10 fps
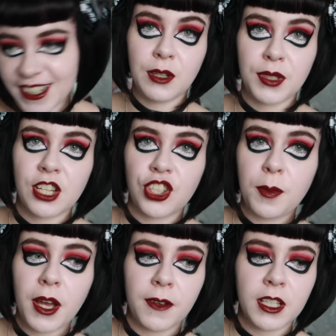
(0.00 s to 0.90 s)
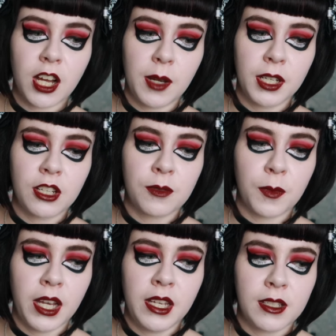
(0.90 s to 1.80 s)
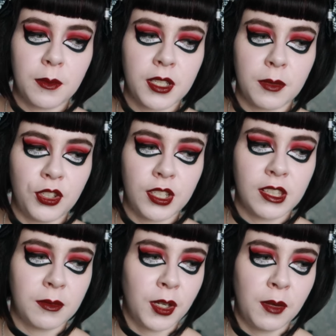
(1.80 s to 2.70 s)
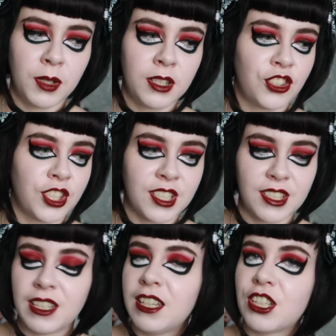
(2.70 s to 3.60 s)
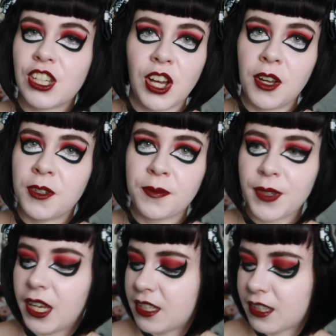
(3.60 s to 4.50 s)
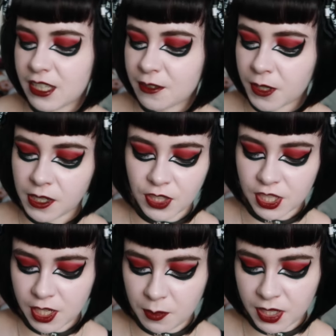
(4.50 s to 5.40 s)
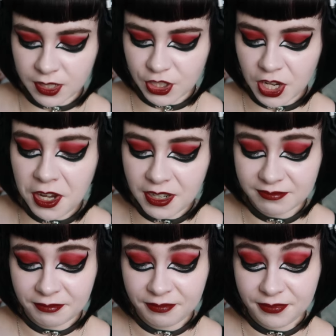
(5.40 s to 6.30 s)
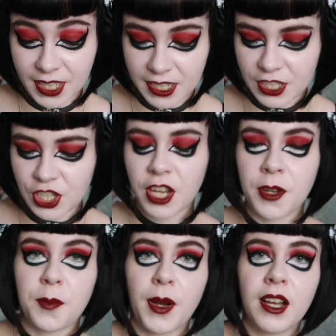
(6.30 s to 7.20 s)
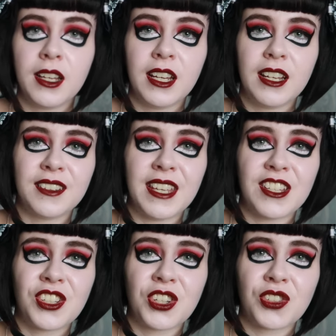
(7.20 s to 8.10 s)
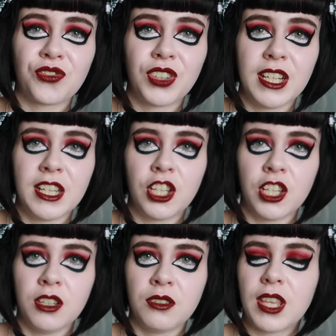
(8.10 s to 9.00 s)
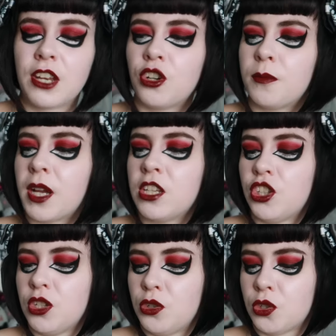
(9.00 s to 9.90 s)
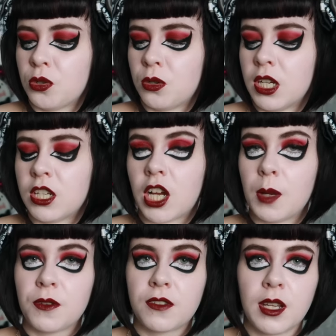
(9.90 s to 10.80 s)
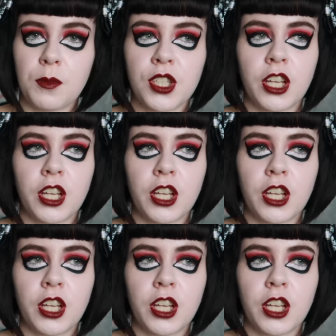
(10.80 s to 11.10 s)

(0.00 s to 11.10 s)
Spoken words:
And it was actually perfect timing because my slippers I'm using at the moment just need to go. Like, they survived the summer, so they need to go. But these are just really cute. They're not my usual type of slippers.